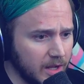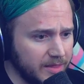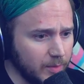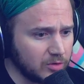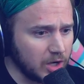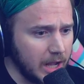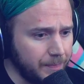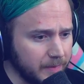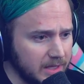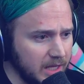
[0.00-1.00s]
I think we
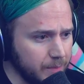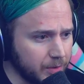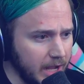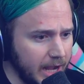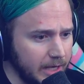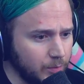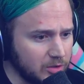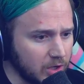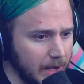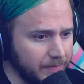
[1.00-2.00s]
drop Kitty Pryde, we
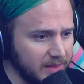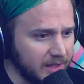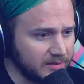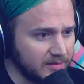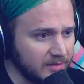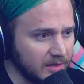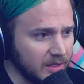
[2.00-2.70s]
drop this,